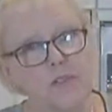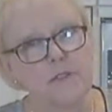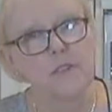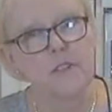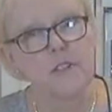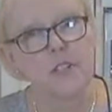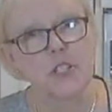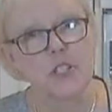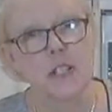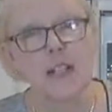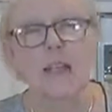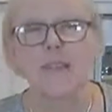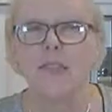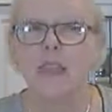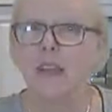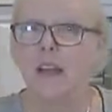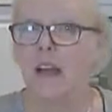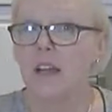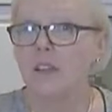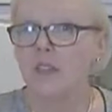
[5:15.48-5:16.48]
version that
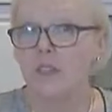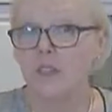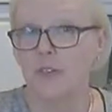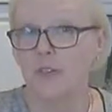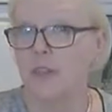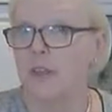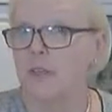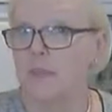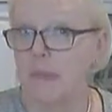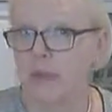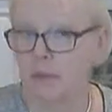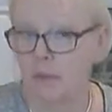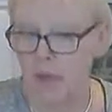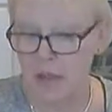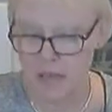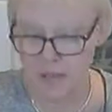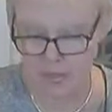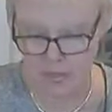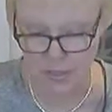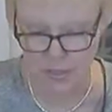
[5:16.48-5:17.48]
I do in my
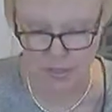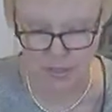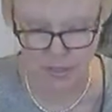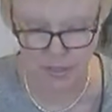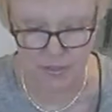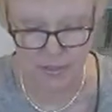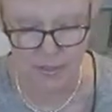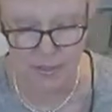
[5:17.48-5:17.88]
rice cooker.